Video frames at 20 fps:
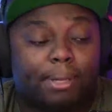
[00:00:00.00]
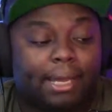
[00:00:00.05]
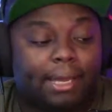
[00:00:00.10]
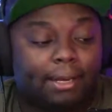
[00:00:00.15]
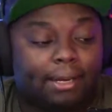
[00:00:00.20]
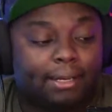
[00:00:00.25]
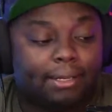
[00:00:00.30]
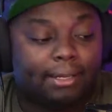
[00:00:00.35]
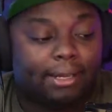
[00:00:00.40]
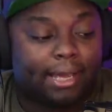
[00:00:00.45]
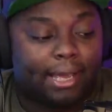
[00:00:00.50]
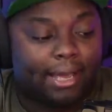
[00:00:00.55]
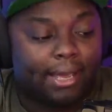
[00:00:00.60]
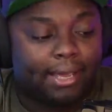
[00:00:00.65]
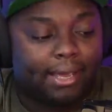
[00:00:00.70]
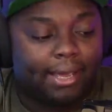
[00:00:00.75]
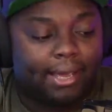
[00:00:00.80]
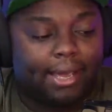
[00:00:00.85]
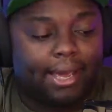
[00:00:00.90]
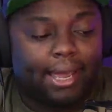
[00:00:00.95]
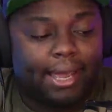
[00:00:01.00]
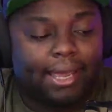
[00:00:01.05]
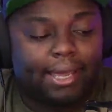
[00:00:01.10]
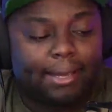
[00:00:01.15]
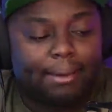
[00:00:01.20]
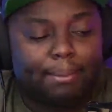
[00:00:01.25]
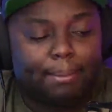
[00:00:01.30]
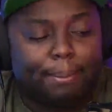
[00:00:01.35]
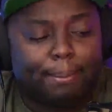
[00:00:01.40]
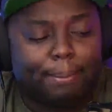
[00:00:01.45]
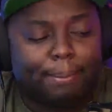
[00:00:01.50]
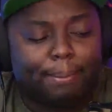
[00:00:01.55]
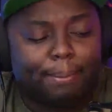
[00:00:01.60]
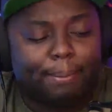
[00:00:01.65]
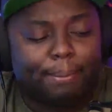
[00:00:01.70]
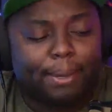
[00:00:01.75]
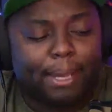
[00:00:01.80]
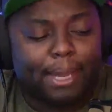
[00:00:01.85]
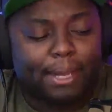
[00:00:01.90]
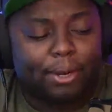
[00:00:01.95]
planet. And
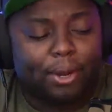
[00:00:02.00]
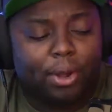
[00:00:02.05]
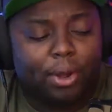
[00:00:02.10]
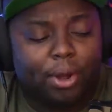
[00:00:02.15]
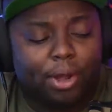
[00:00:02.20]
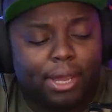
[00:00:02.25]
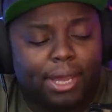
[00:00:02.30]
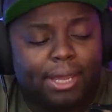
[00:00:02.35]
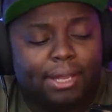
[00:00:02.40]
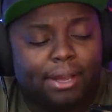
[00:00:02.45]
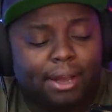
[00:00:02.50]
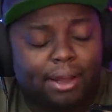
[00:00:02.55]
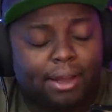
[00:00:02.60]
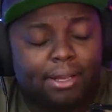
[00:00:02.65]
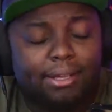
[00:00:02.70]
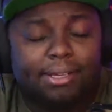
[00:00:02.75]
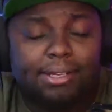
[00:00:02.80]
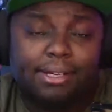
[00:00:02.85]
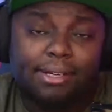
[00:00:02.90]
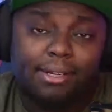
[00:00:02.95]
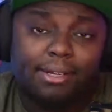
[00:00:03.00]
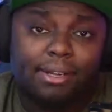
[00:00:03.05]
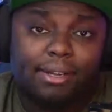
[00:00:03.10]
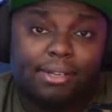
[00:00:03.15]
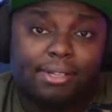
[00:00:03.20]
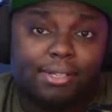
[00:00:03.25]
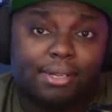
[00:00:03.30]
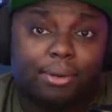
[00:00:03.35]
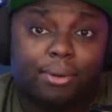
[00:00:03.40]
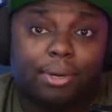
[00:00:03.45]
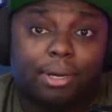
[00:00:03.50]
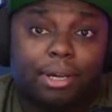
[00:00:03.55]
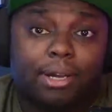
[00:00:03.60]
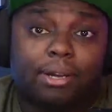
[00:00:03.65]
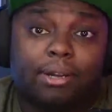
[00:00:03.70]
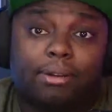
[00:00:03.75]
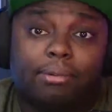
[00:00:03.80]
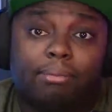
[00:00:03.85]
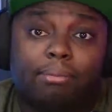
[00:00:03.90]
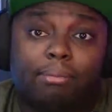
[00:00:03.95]
in hunting
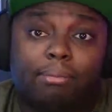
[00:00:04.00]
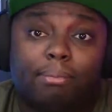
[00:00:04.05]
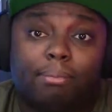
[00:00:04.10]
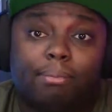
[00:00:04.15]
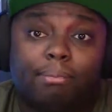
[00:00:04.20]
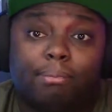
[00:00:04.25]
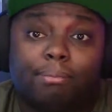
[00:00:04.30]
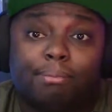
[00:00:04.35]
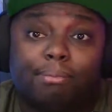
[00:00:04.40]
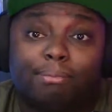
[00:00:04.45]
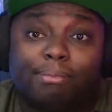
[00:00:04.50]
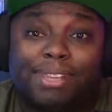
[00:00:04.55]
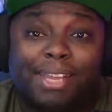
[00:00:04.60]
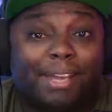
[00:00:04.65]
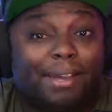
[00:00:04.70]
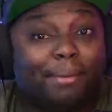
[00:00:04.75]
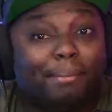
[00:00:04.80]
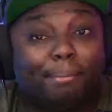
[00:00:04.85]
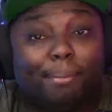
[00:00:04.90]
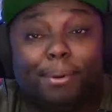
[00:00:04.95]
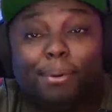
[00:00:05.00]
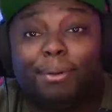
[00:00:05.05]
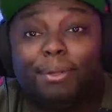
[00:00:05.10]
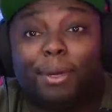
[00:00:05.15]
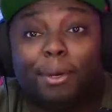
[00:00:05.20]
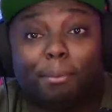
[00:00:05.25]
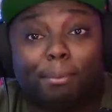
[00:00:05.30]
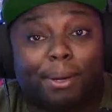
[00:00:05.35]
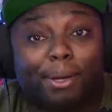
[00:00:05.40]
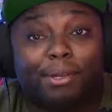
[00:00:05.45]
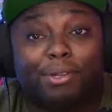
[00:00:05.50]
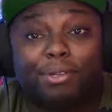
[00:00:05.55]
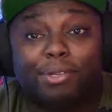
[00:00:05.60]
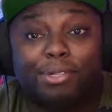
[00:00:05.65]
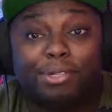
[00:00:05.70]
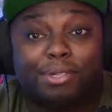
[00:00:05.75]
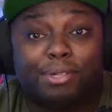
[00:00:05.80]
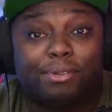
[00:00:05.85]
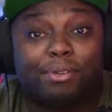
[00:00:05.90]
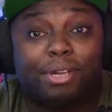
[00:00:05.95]
Ahsoka, they pull no
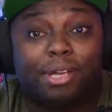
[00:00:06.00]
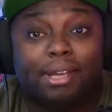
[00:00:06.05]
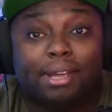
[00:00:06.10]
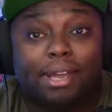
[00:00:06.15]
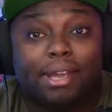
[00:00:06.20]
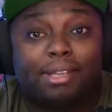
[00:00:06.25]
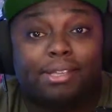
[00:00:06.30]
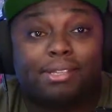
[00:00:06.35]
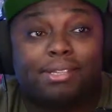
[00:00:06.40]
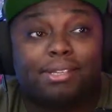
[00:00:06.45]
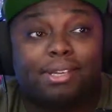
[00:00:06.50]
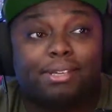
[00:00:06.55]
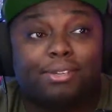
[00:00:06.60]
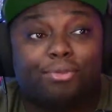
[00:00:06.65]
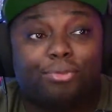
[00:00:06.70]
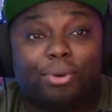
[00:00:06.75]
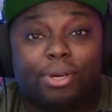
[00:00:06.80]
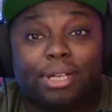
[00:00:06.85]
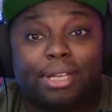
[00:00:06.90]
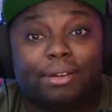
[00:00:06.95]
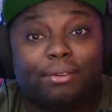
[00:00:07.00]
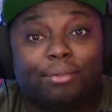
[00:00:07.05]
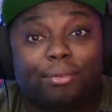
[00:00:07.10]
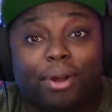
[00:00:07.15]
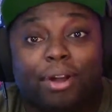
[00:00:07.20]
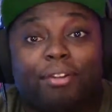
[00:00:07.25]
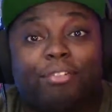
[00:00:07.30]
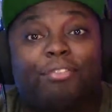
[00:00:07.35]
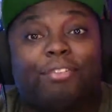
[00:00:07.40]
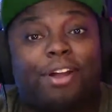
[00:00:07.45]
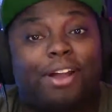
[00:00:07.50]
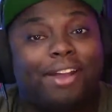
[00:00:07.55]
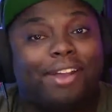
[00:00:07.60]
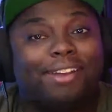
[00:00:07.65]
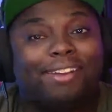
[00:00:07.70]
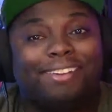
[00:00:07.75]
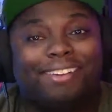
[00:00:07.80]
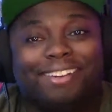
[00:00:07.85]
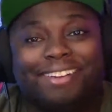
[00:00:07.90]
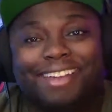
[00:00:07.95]
punches. It's really rough.
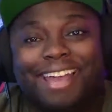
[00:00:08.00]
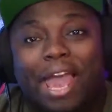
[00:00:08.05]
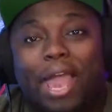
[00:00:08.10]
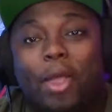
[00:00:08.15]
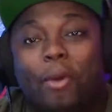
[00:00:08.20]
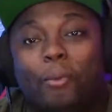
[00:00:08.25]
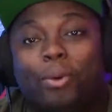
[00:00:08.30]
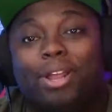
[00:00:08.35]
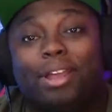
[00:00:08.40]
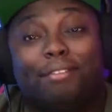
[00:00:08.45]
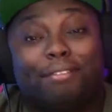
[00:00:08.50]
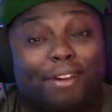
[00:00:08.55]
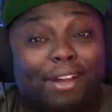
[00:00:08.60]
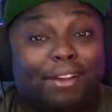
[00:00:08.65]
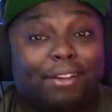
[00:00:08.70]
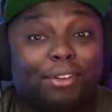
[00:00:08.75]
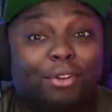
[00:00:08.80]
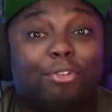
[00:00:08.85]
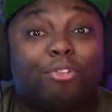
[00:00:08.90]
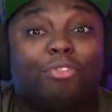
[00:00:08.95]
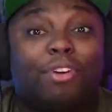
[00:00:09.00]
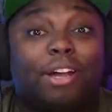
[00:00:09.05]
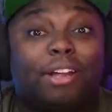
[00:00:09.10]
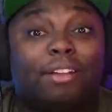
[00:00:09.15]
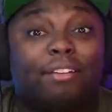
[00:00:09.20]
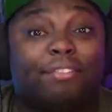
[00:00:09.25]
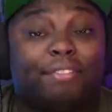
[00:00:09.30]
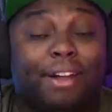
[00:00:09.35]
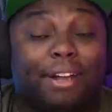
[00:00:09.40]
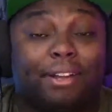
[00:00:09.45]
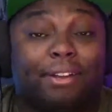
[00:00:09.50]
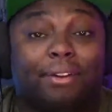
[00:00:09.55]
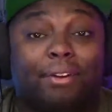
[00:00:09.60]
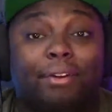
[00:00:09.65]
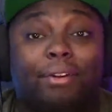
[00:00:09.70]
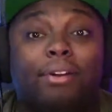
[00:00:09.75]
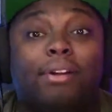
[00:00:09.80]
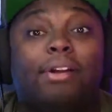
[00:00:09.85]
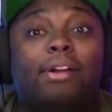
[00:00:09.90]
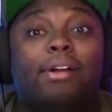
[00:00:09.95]
When they finally find
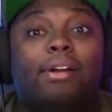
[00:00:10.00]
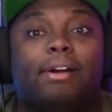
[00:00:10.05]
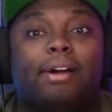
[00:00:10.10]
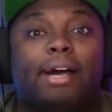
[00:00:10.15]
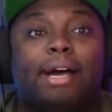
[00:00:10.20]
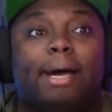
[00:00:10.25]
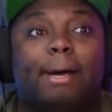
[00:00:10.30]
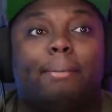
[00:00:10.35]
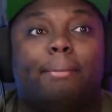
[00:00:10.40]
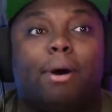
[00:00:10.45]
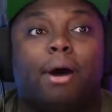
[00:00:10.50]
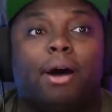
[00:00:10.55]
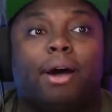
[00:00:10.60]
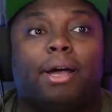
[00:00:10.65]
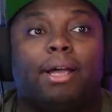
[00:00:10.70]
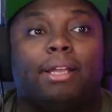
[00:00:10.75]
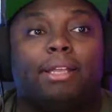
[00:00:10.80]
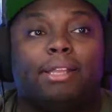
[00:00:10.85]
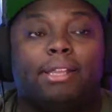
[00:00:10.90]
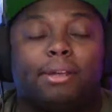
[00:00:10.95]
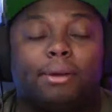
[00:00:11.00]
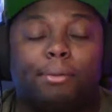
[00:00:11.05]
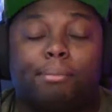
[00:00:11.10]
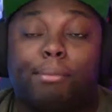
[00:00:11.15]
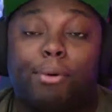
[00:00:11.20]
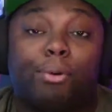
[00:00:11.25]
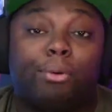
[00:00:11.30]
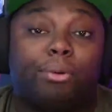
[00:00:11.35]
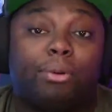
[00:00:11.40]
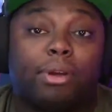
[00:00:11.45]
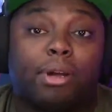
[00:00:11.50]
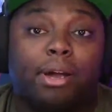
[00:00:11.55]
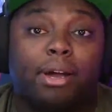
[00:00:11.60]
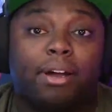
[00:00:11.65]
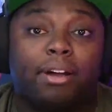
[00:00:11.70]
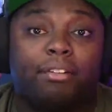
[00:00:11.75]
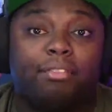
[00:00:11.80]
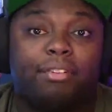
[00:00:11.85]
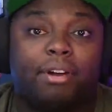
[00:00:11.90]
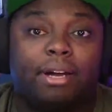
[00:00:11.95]
her on the moon
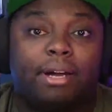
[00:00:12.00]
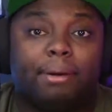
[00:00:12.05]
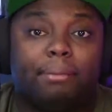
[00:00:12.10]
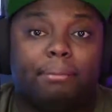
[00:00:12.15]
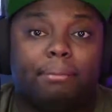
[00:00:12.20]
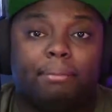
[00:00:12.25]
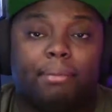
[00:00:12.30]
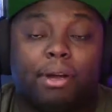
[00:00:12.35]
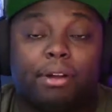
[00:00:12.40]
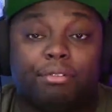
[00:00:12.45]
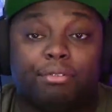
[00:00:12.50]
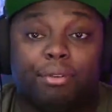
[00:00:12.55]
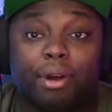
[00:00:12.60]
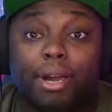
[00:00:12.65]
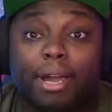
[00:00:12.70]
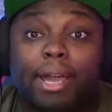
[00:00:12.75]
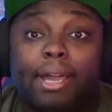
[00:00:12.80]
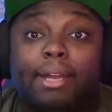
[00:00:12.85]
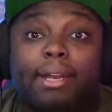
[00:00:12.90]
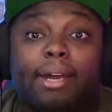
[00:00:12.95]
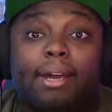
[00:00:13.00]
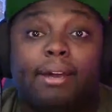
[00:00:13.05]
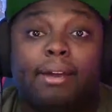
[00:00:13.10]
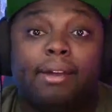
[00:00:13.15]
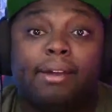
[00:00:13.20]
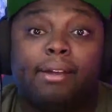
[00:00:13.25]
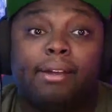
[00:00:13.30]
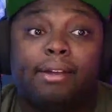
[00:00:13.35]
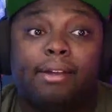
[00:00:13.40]
of Raeda,